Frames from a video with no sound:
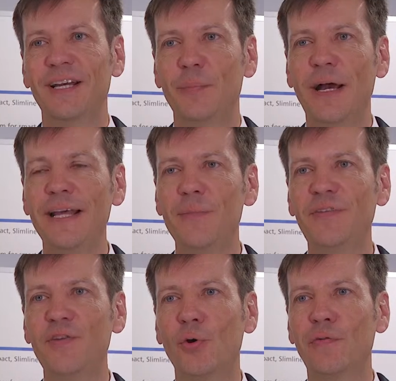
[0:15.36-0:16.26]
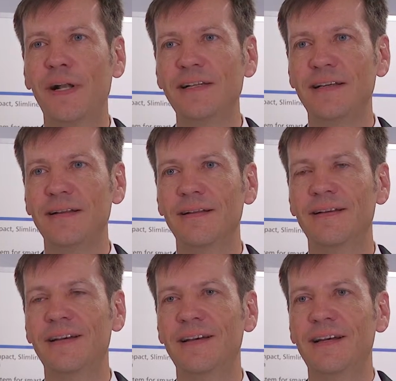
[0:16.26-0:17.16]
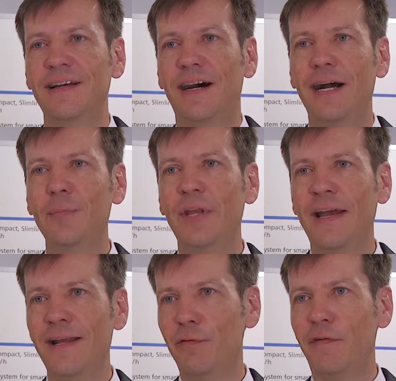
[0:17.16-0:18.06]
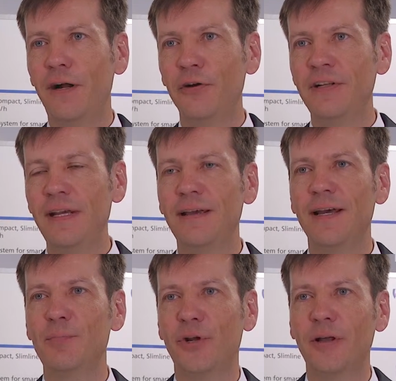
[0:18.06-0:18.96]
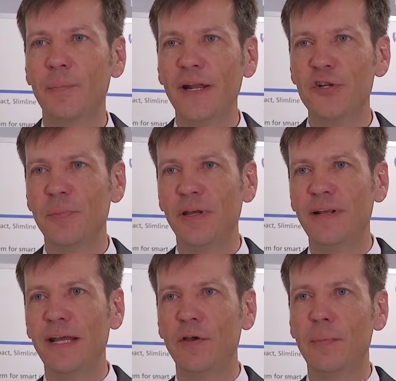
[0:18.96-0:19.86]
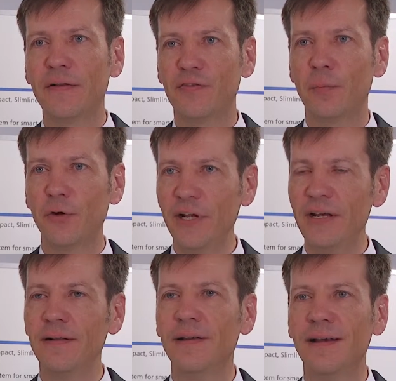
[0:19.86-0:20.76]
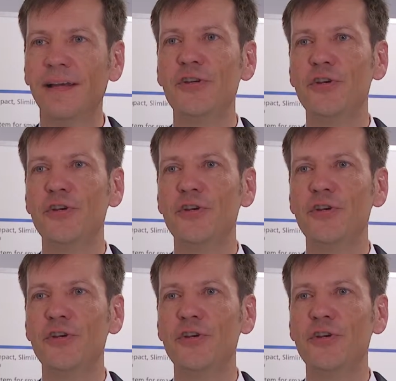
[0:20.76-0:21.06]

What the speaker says: My name is Jörg Faltin. I'm the head of R&D and product management at Webasto Marine in